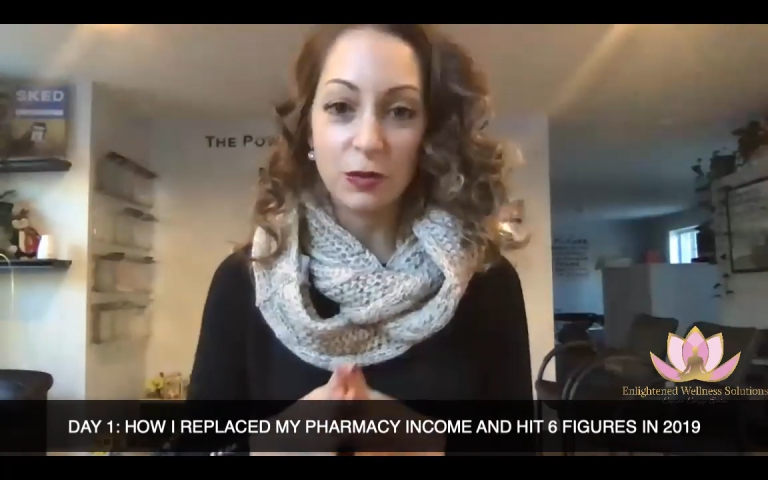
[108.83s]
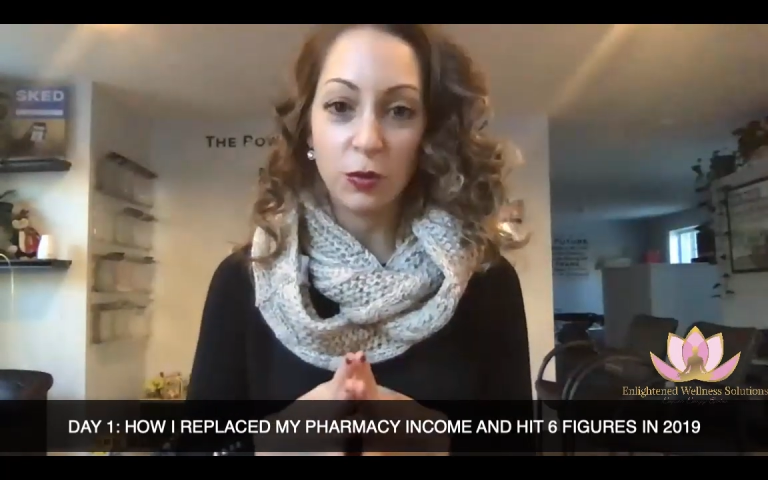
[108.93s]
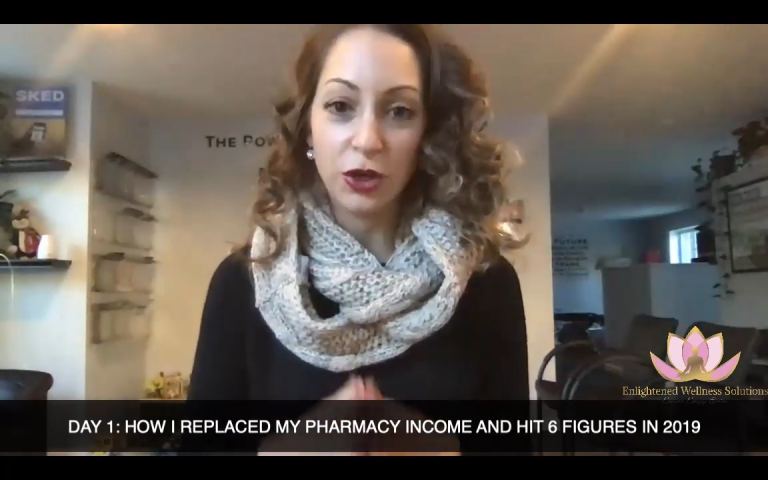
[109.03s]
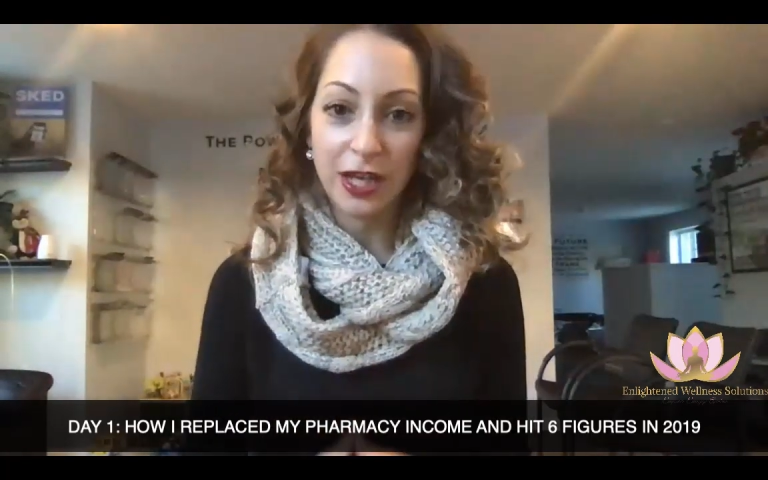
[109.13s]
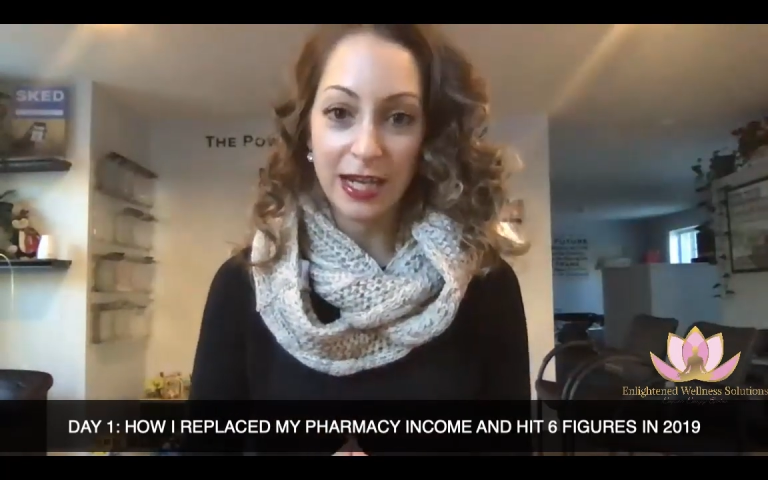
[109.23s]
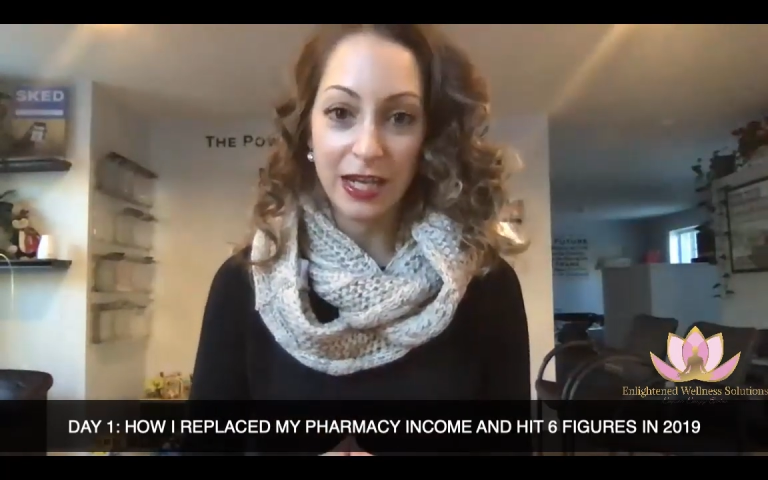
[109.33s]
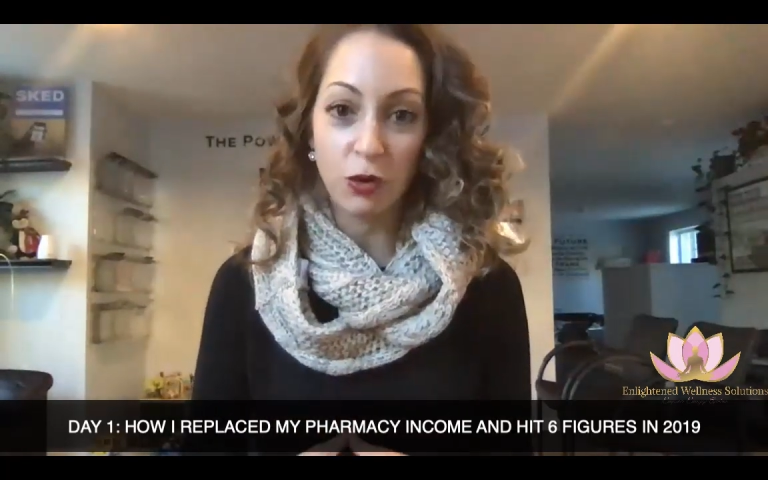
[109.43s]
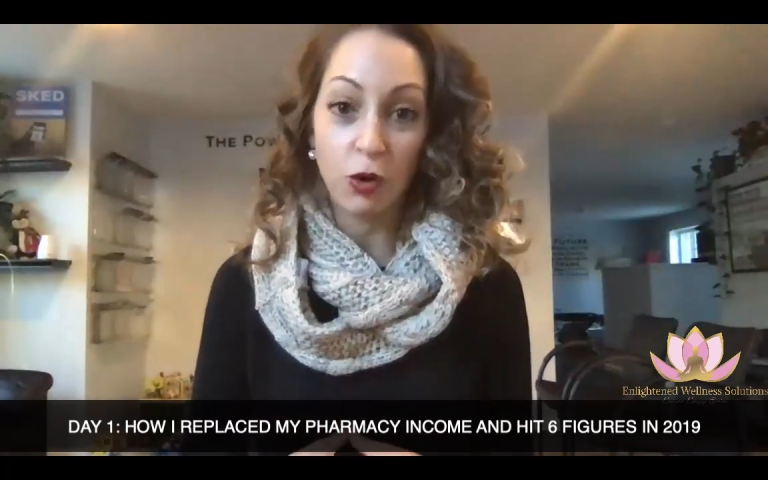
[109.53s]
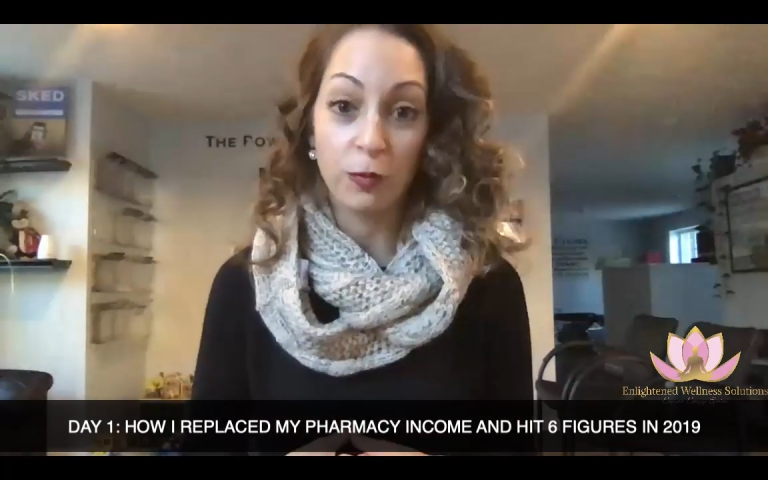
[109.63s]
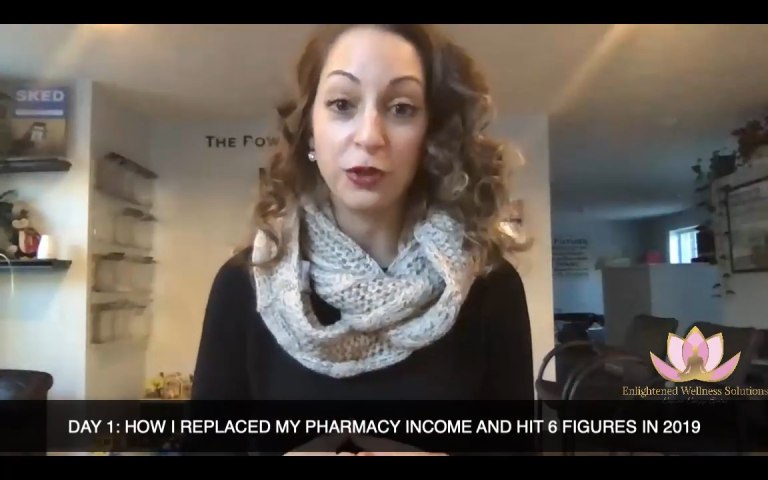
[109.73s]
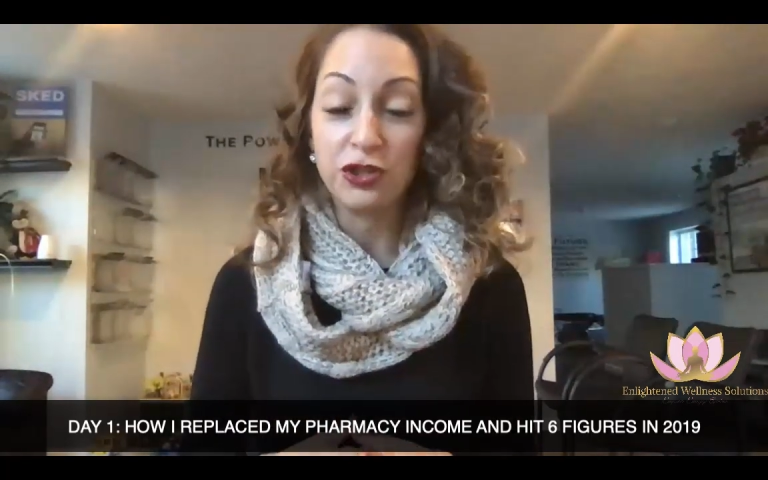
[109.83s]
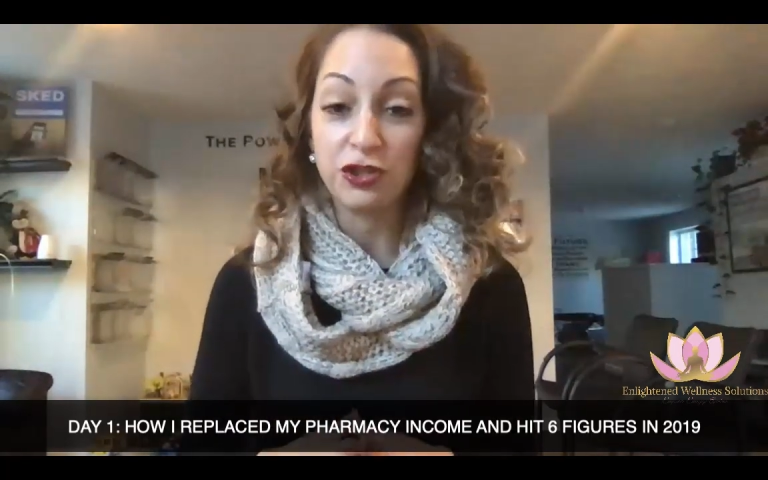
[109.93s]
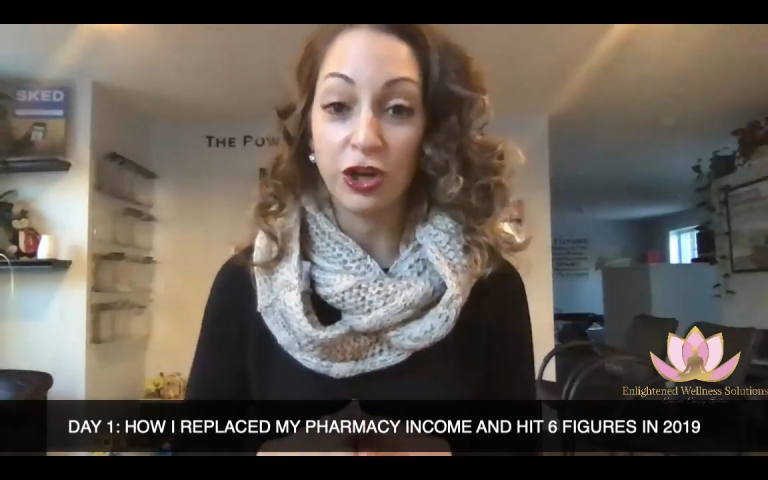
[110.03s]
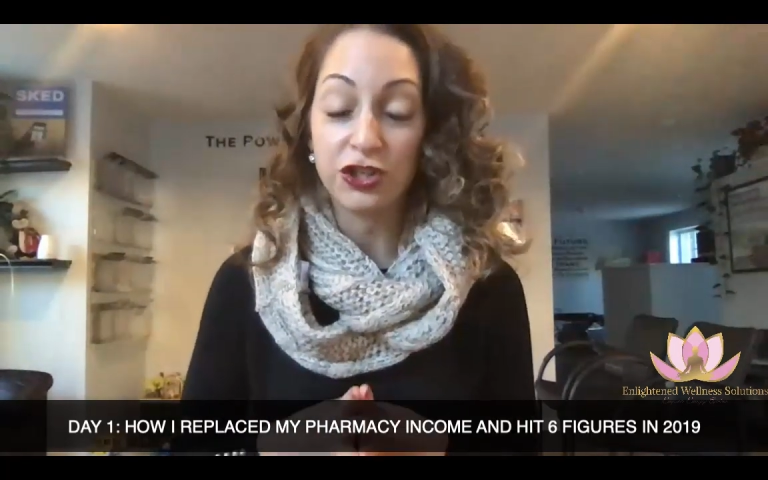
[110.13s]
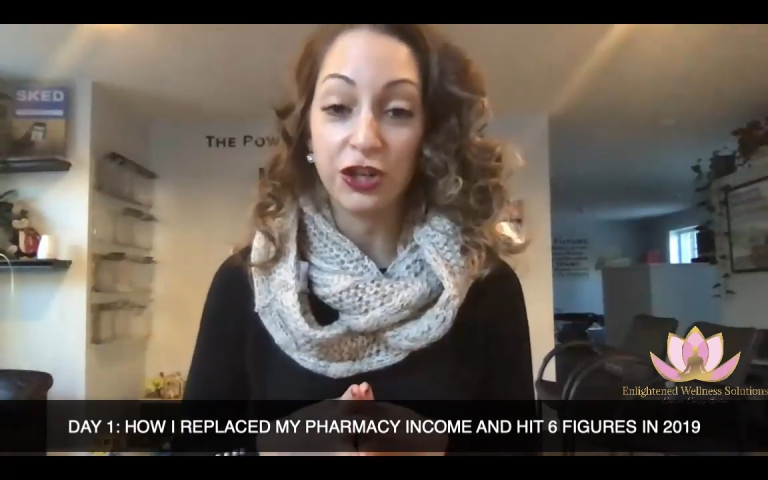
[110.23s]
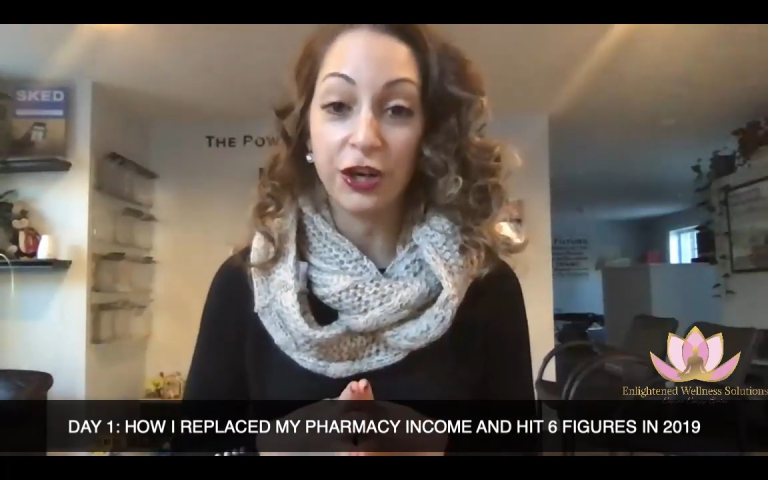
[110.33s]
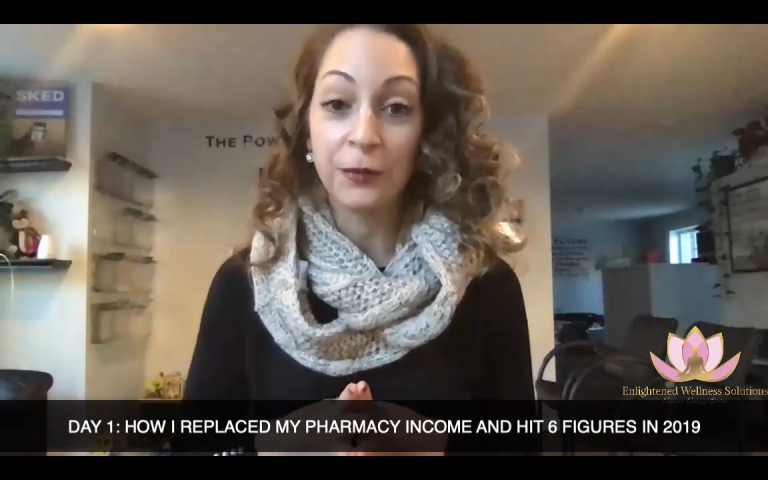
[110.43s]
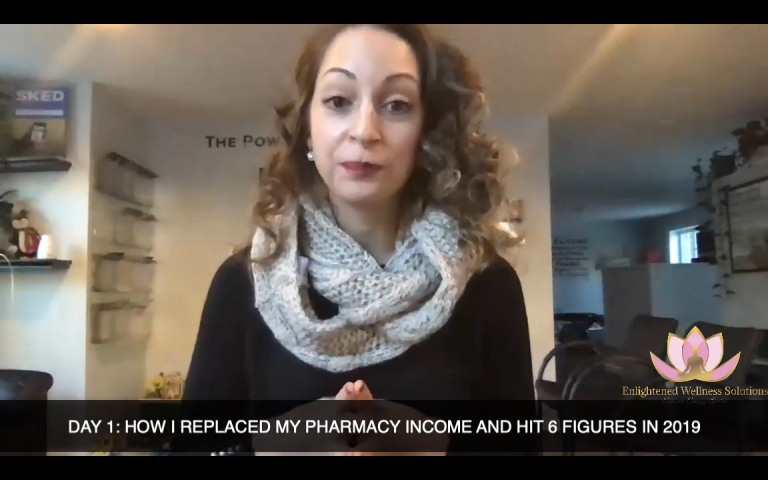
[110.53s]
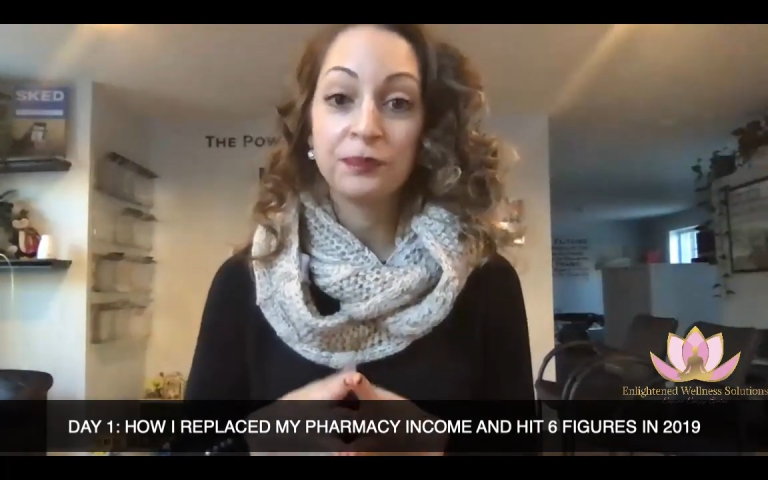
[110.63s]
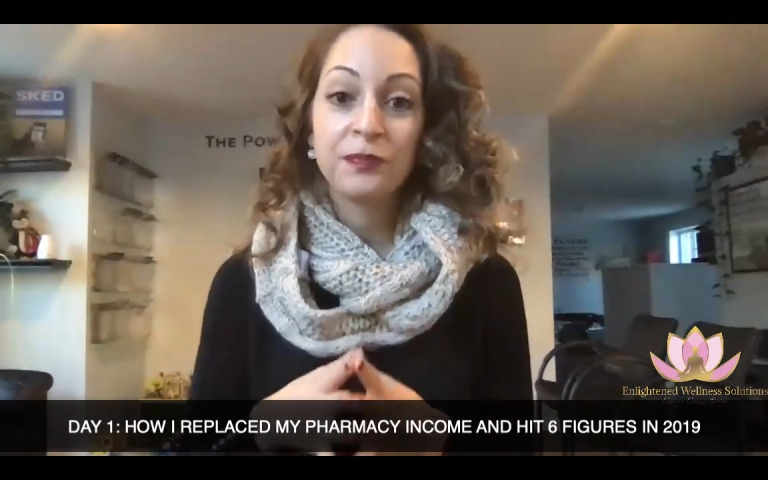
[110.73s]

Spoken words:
working in a corporate structure.